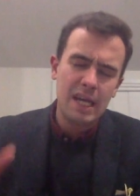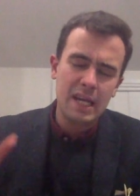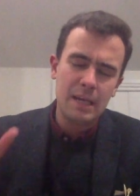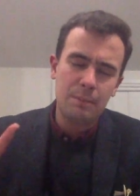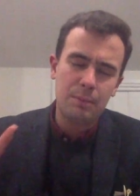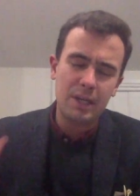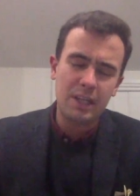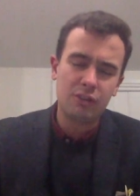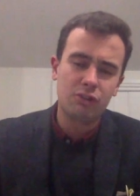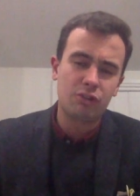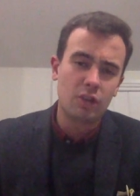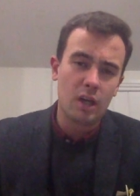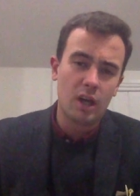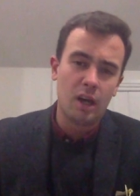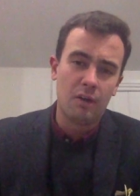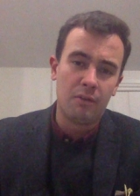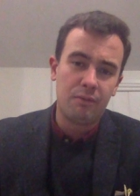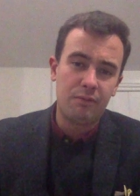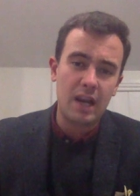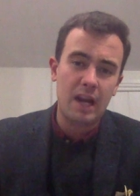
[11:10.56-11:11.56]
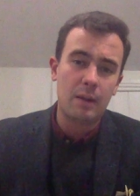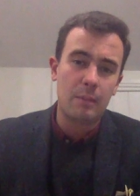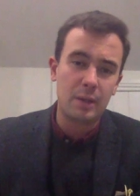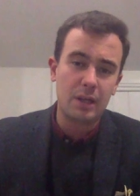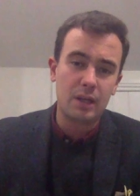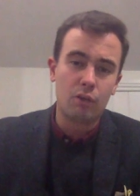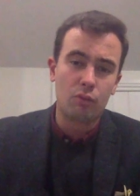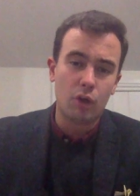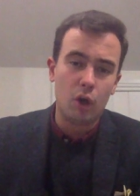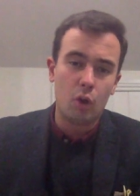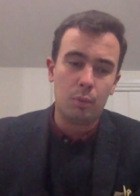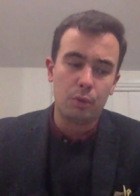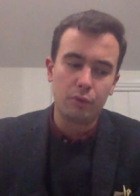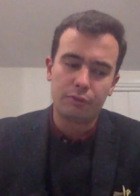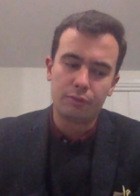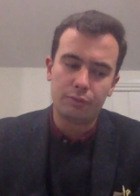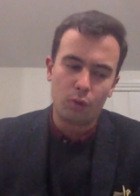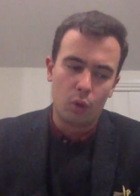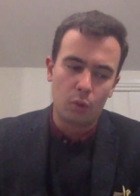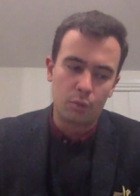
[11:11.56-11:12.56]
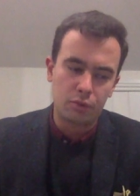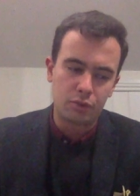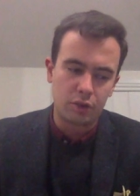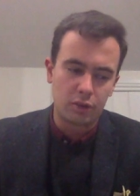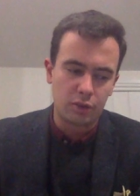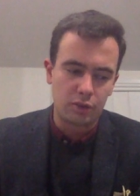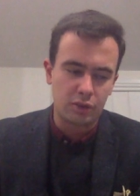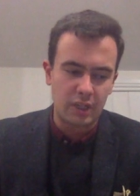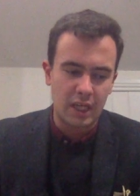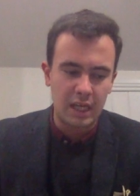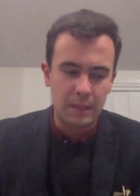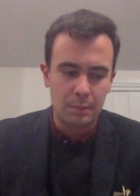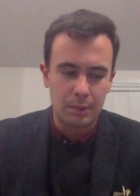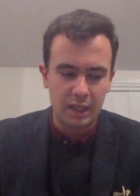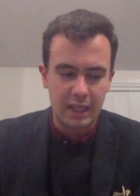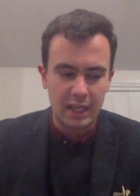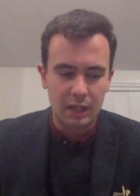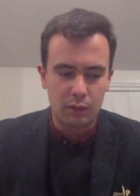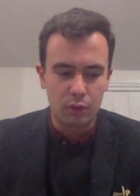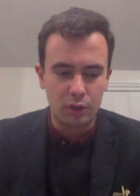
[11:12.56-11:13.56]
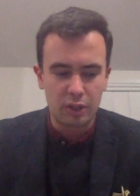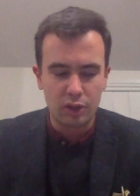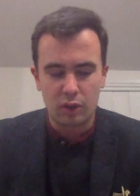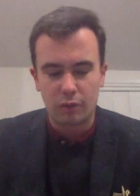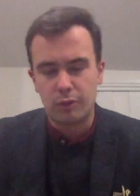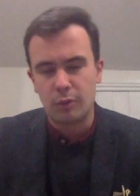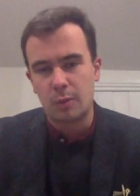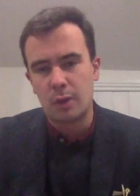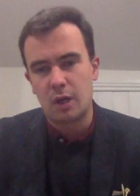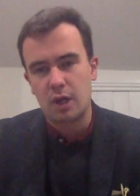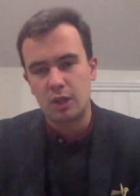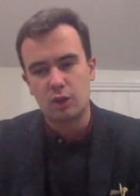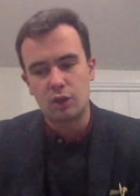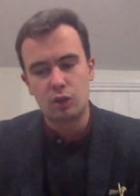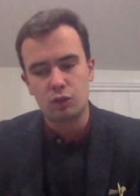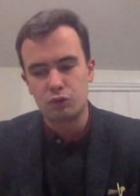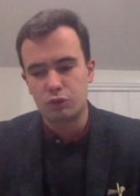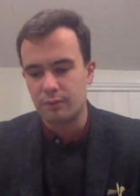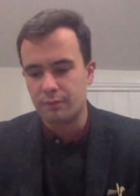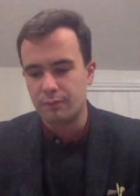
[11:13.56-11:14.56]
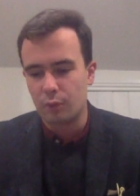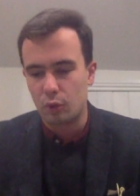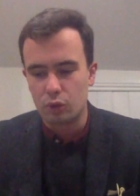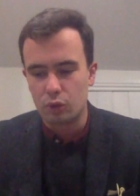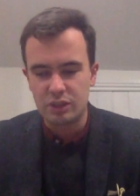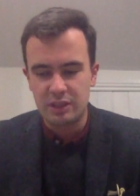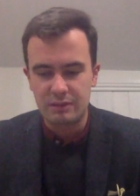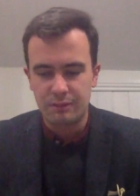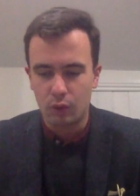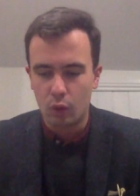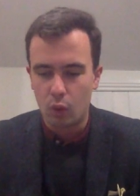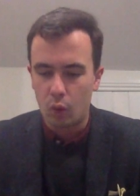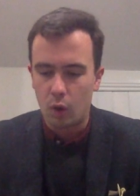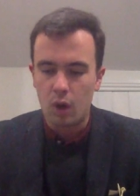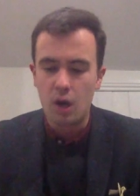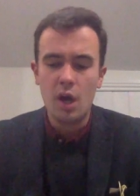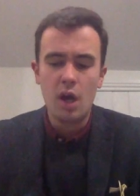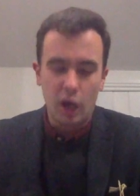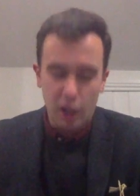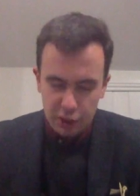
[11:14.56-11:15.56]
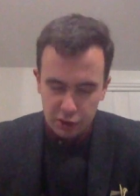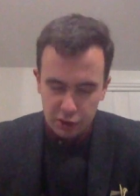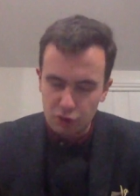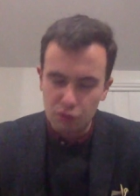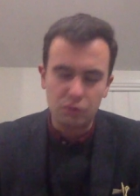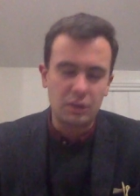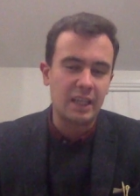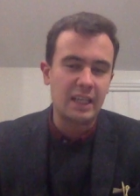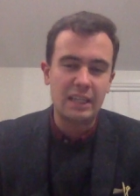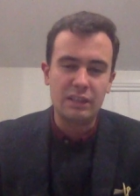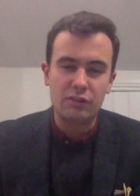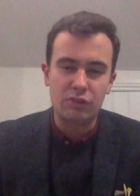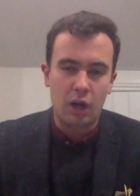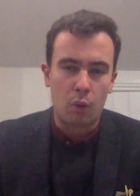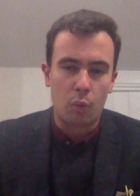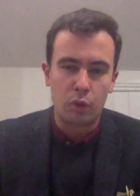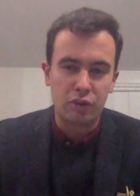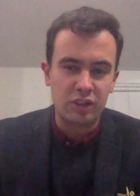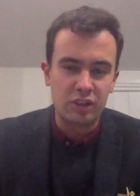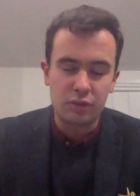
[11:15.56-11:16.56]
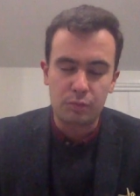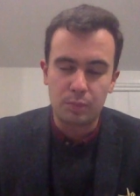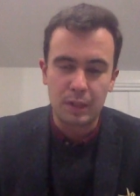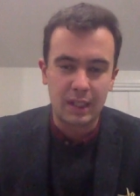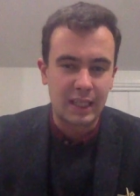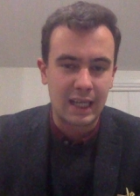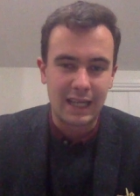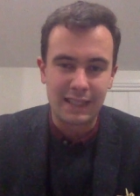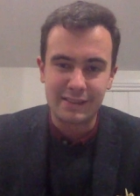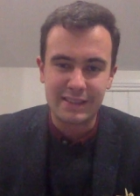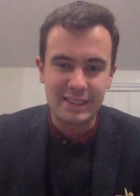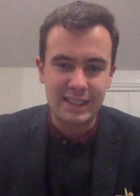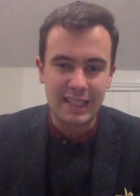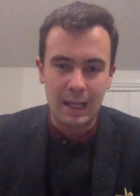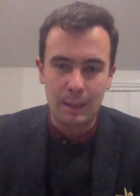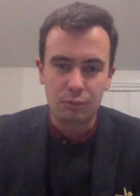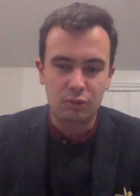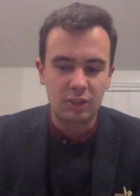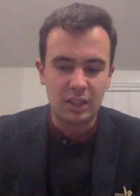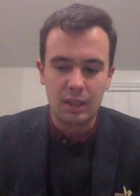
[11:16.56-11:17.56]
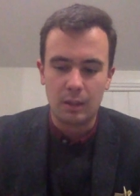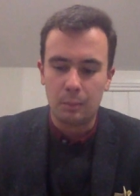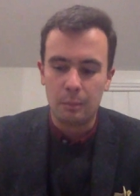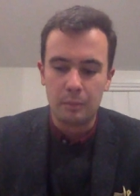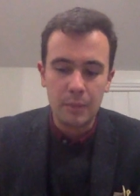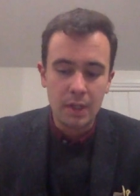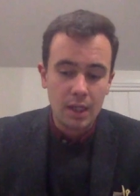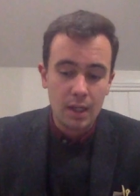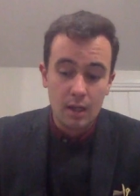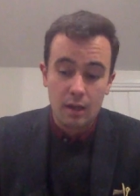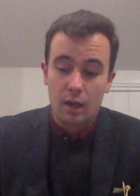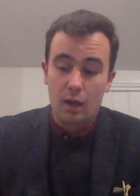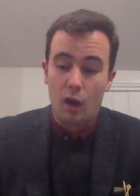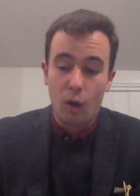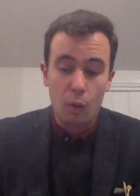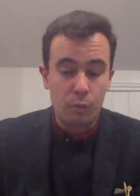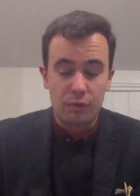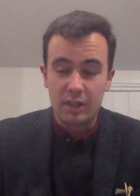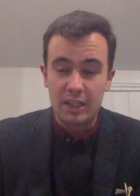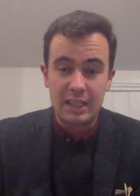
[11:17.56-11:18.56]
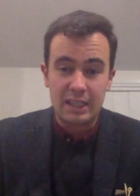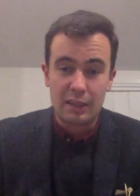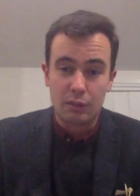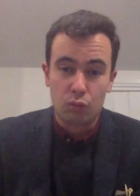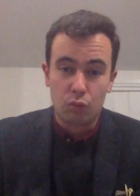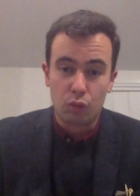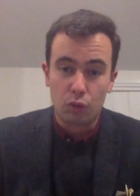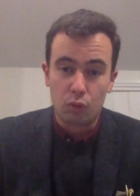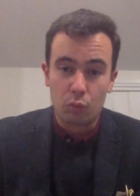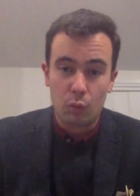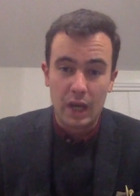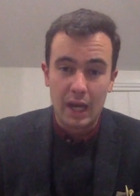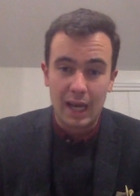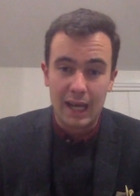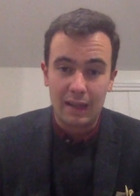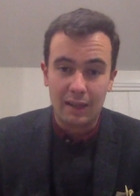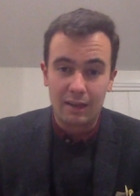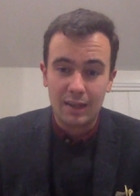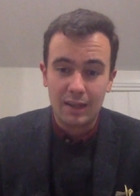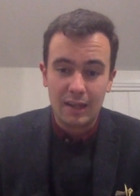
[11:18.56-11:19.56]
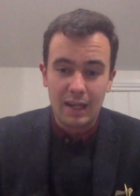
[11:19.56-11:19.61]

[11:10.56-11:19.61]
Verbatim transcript: he brings a fair bit of robust form to the table here, running off a mark 144. I do think he's got one of these big handicaps in him hopefully he can run well.